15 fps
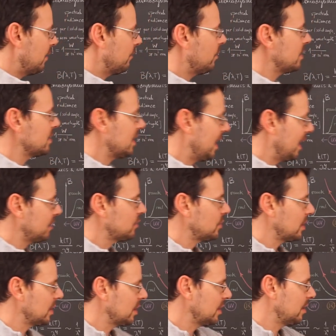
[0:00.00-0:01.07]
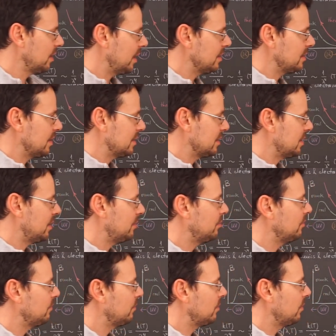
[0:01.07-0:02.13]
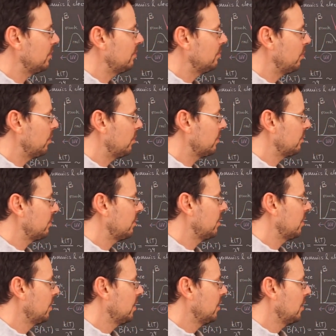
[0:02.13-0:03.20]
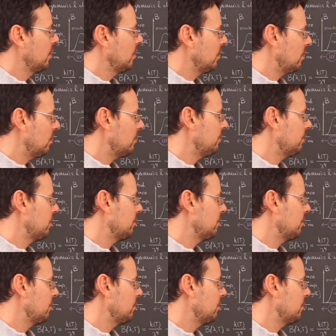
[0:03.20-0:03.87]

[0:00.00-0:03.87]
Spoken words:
was actually, as I said before, the birth of the